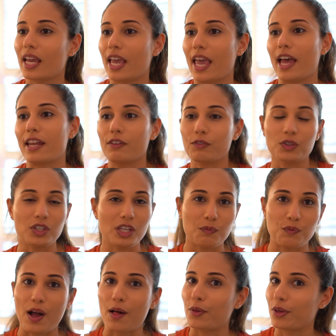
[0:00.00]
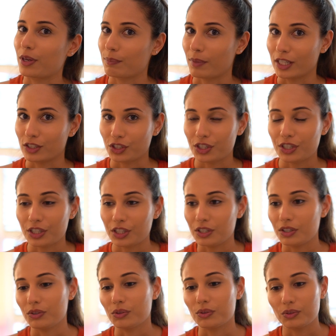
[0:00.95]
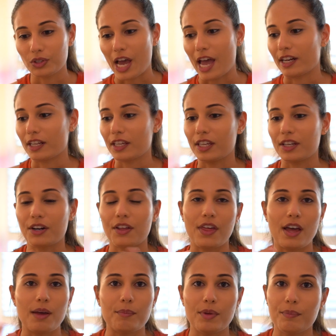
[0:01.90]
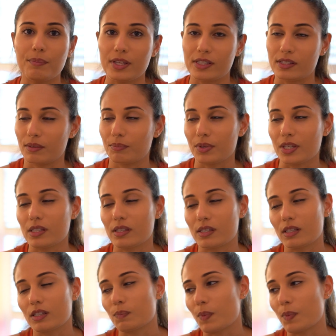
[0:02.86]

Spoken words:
And if you keep following my journey, you kind of hear them in bits and pieces,